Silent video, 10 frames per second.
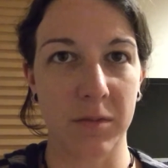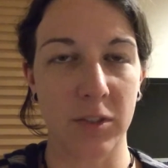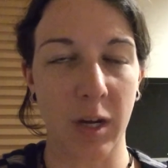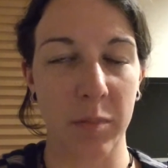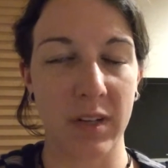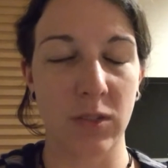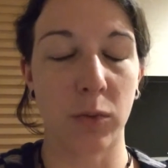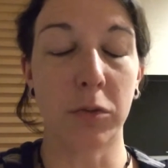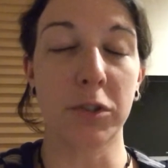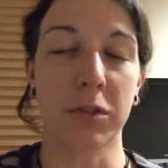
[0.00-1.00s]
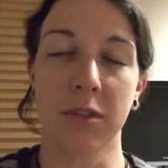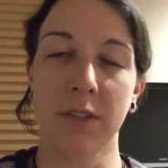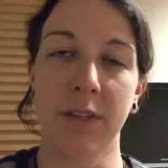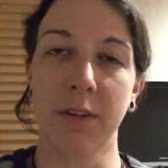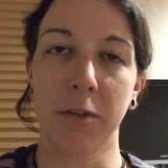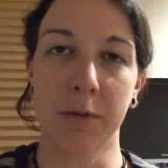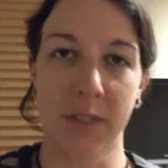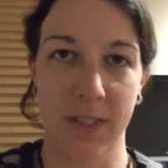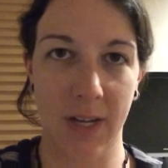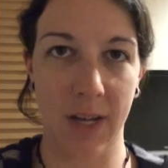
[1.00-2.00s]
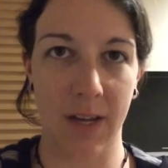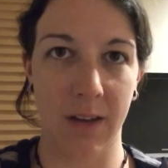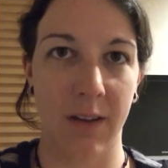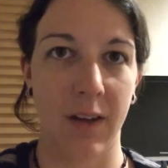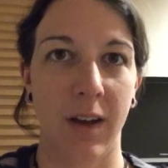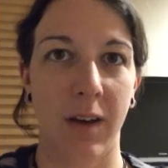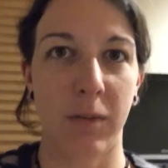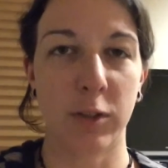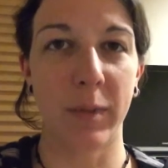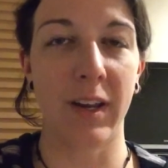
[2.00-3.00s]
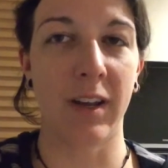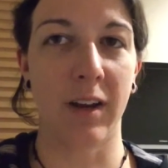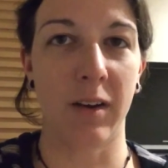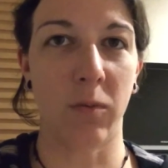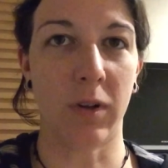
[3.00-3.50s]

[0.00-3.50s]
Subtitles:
Japanese school children there who were singing, which made a cut.